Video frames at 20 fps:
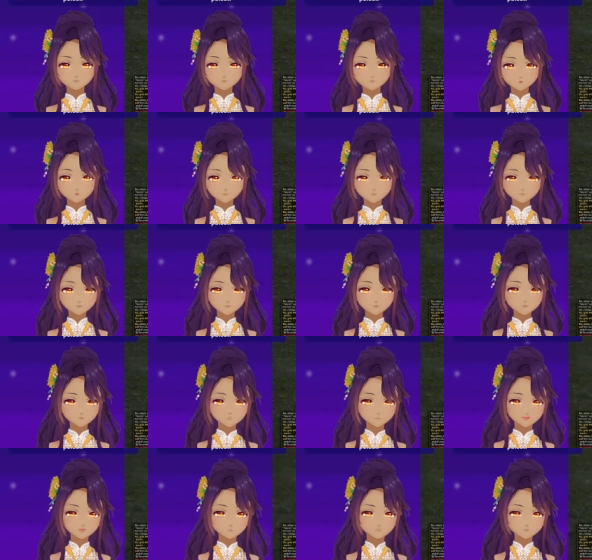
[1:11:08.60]
Ooh, okay,
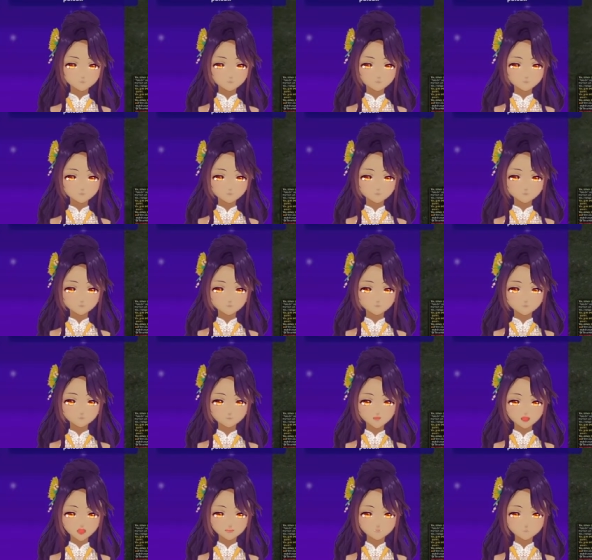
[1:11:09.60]
hold on.
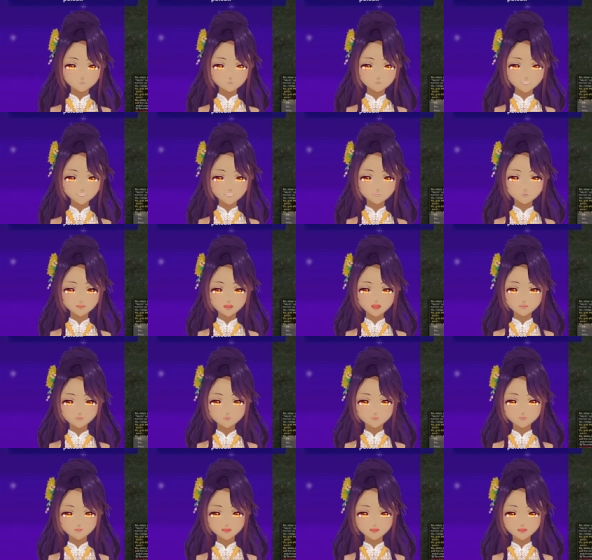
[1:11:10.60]
I don't want tell, I want
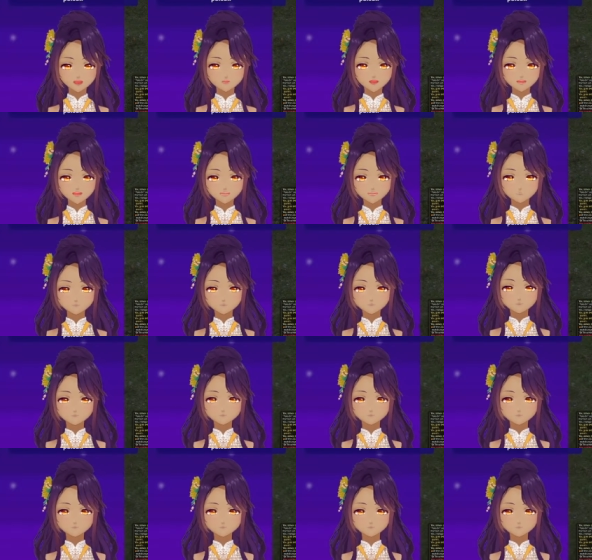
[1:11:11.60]
free company. There we go.